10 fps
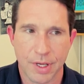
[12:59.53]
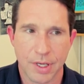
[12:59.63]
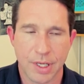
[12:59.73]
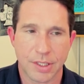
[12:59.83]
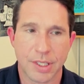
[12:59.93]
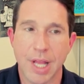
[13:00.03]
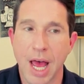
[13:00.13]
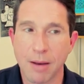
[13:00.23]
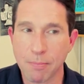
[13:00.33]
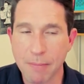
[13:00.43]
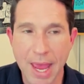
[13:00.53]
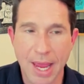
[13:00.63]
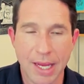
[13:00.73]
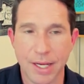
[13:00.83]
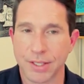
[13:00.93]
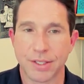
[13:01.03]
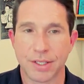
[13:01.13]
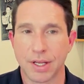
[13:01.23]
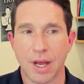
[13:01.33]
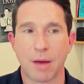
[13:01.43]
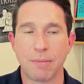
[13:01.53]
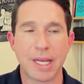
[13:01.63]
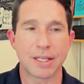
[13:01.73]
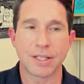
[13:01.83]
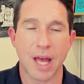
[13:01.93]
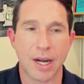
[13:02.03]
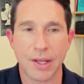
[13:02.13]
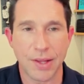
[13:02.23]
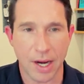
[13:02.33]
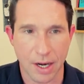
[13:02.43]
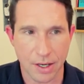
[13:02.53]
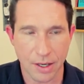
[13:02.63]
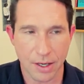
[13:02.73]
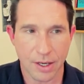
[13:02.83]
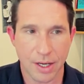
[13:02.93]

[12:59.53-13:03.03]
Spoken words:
It's not me because Ami's not in there.